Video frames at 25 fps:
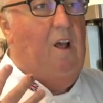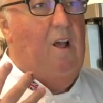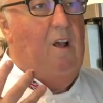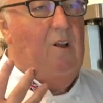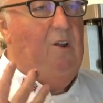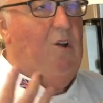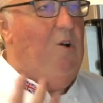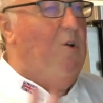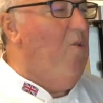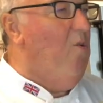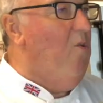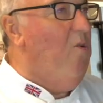
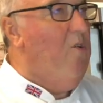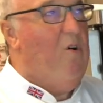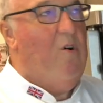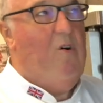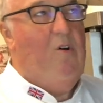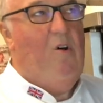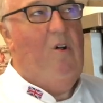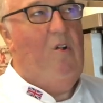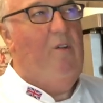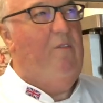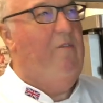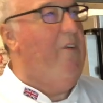corn
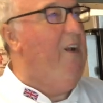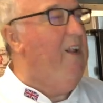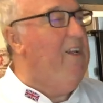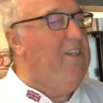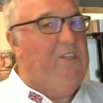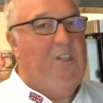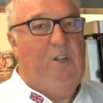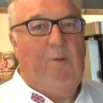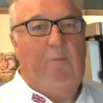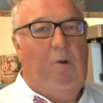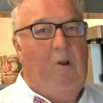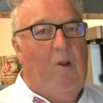oil,
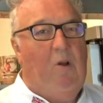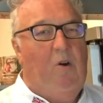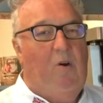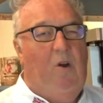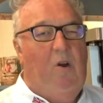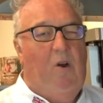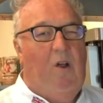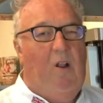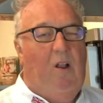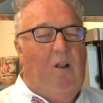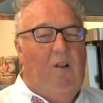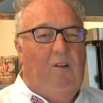vegetable
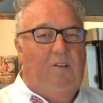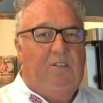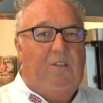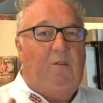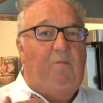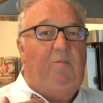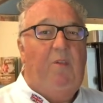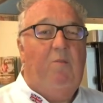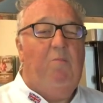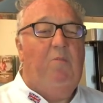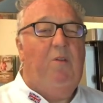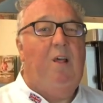oil,
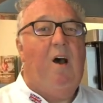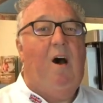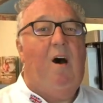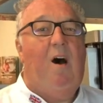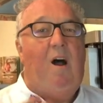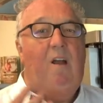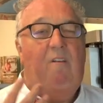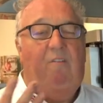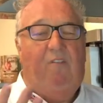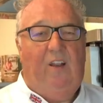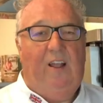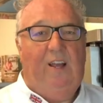something with a
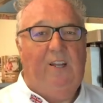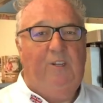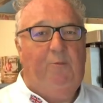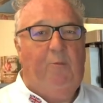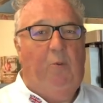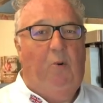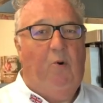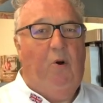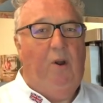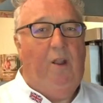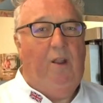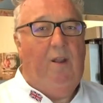high flash
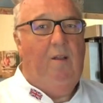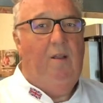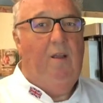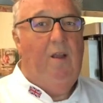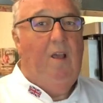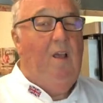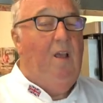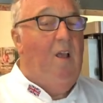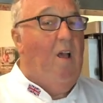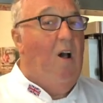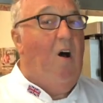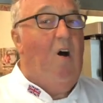point.
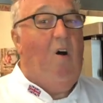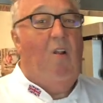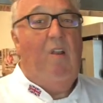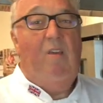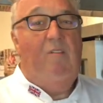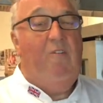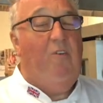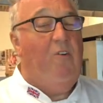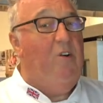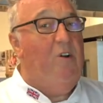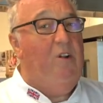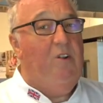
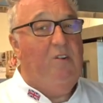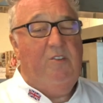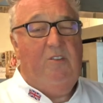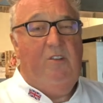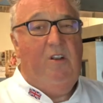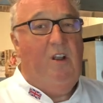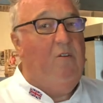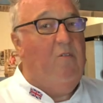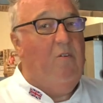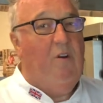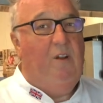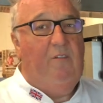Olive oil's
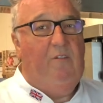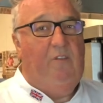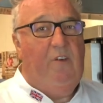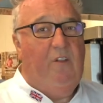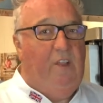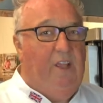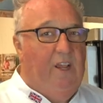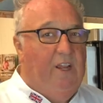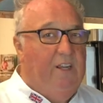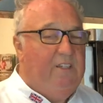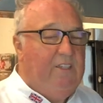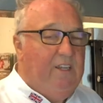no good for
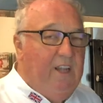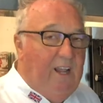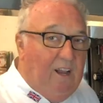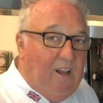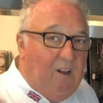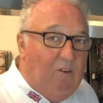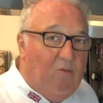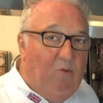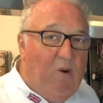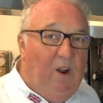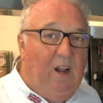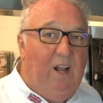this.
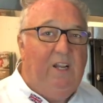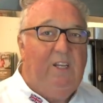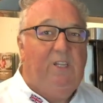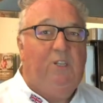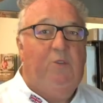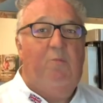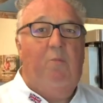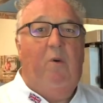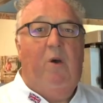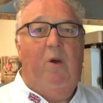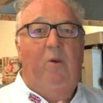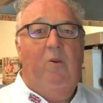It'll really
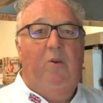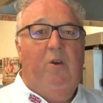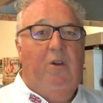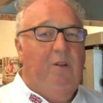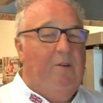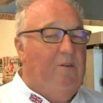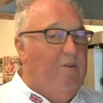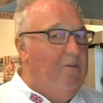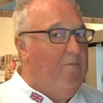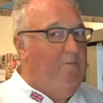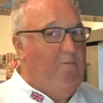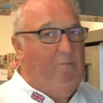smoke
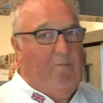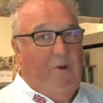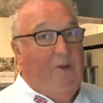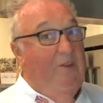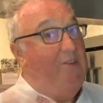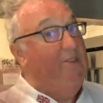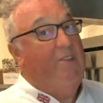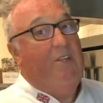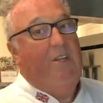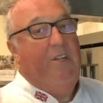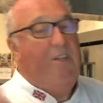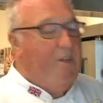and
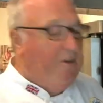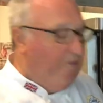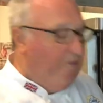burst into